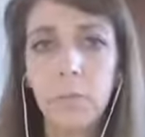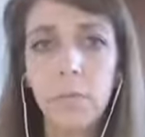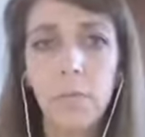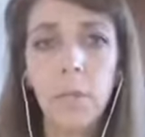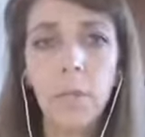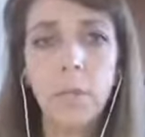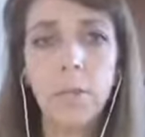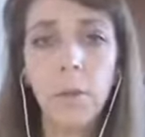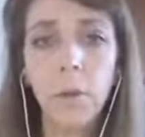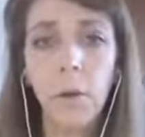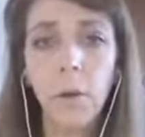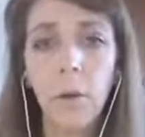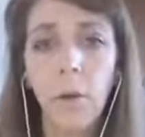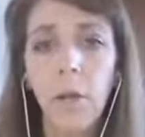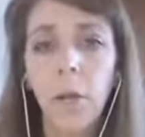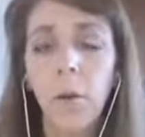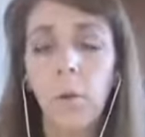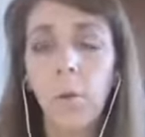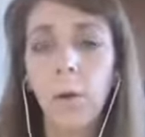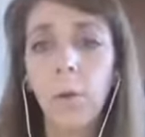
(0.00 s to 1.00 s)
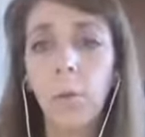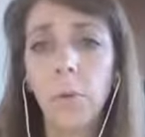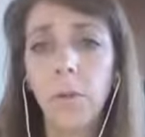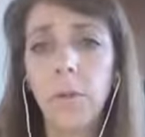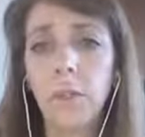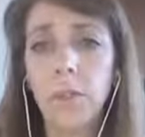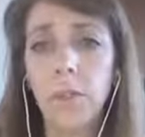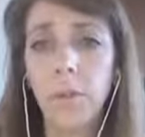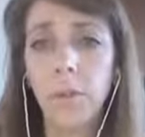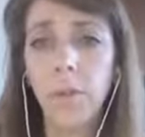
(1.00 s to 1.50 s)
So what
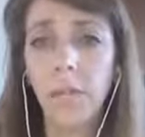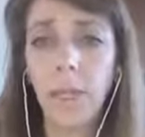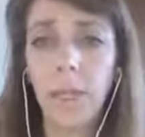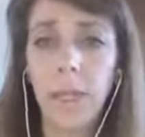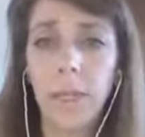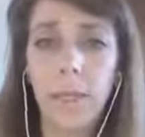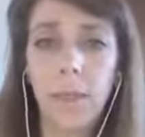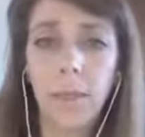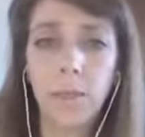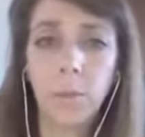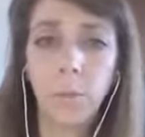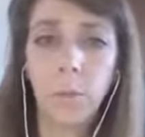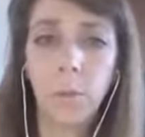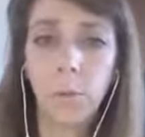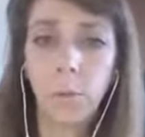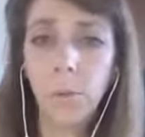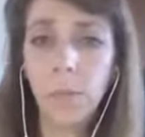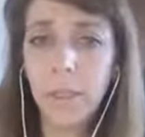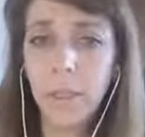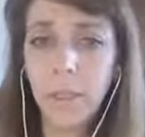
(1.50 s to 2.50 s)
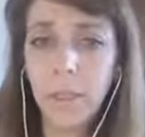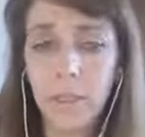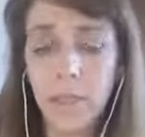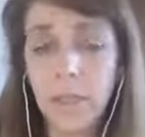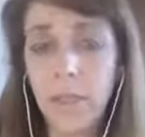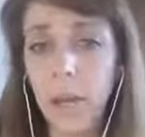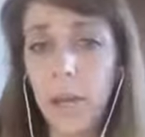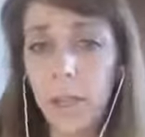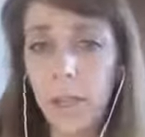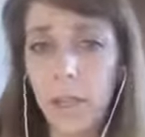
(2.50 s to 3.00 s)
we're doing is we're really
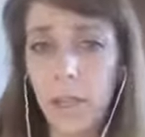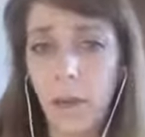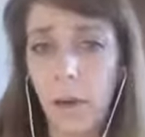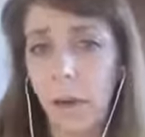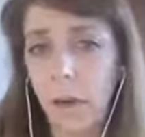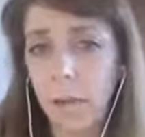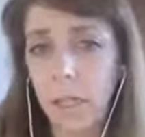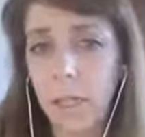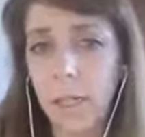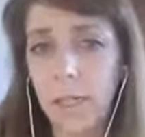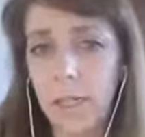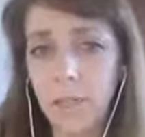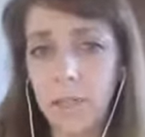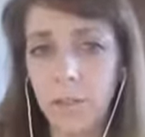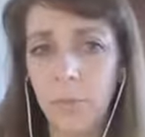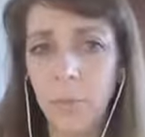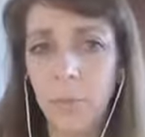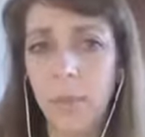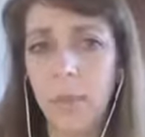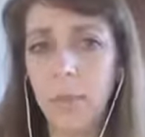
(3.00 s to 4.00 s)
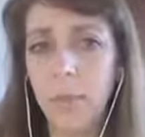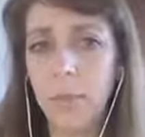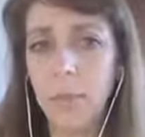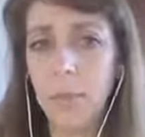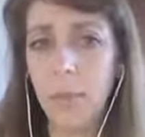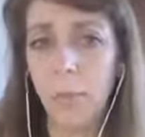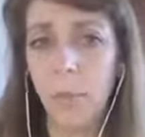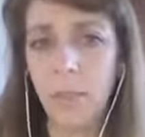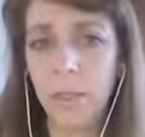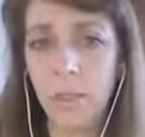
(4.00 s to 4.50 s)
studying all kinds of
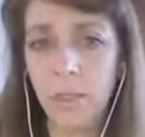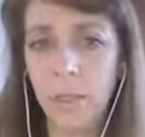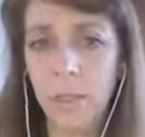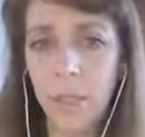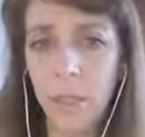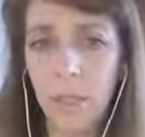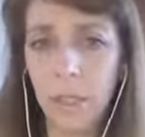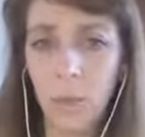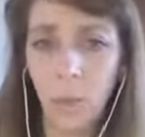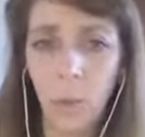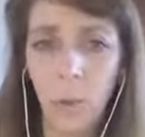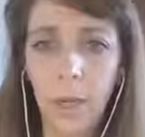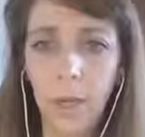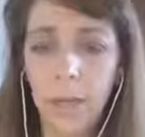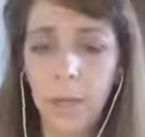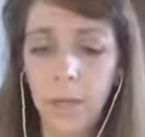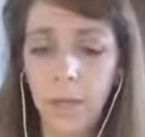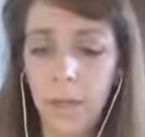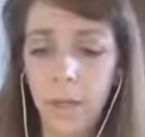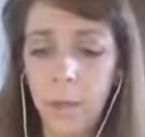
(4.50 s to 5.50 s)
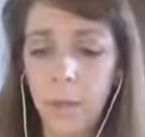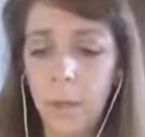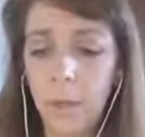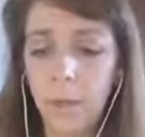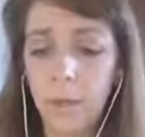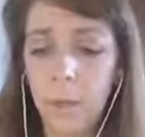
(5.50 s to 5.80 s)
pins, and we're studying the way that